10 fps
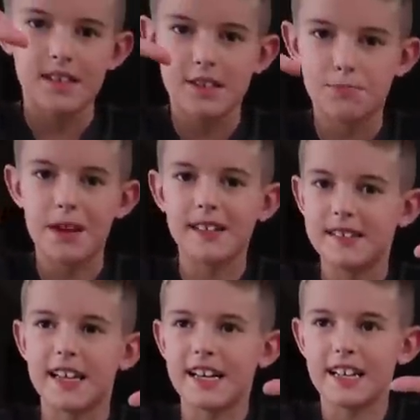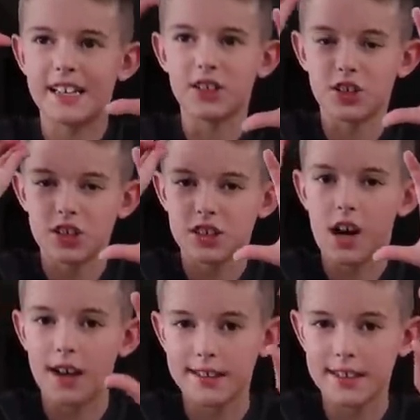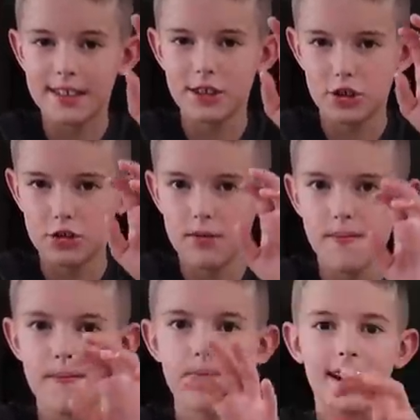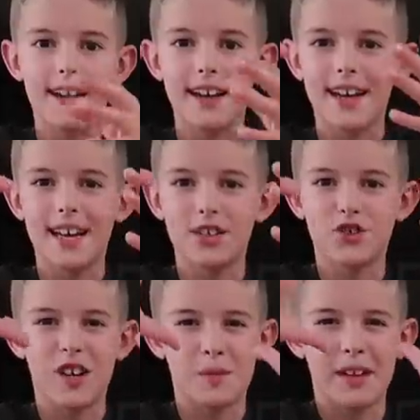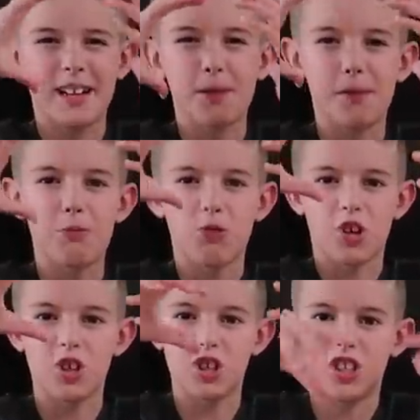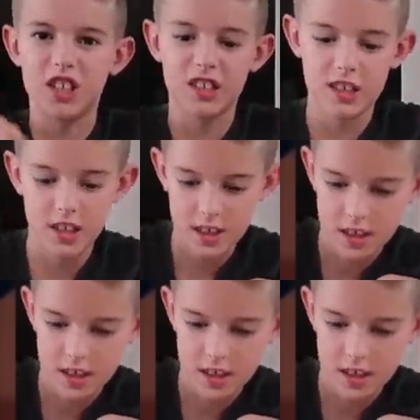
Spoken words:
space that I can just toss it into and try to make it a bit more cushioned.